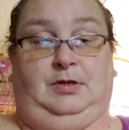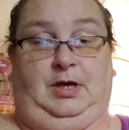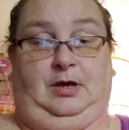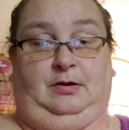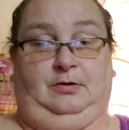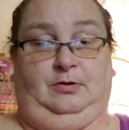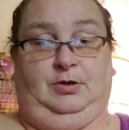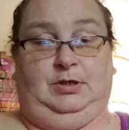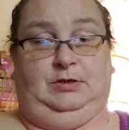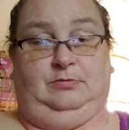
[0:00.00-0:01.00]
canned
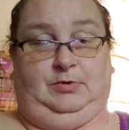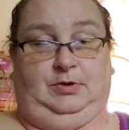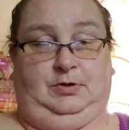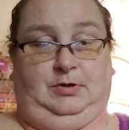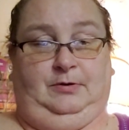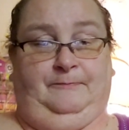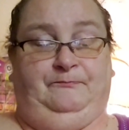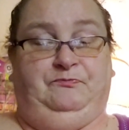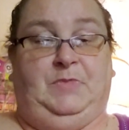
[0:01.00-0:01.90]
goods right there,